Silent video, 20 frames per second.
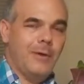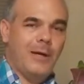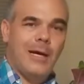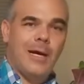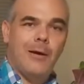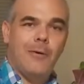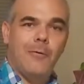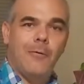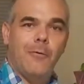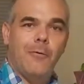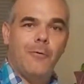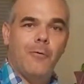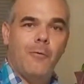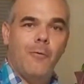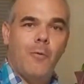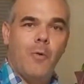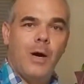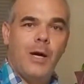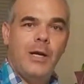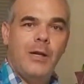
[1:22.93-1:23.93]
Now,
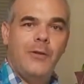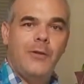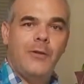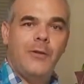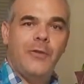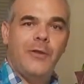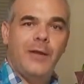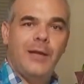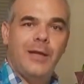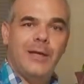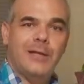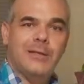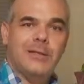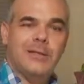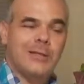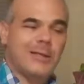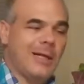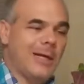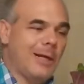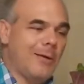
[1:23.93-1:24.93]
one of the
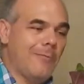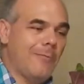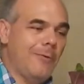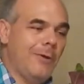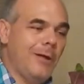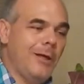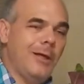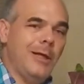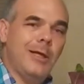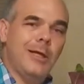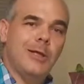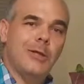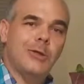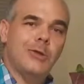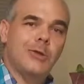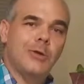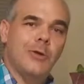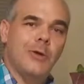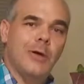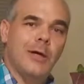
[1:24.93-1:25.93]
things that I really
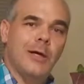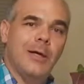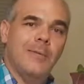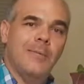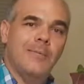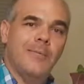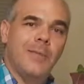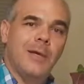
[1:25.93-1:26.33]
enjoy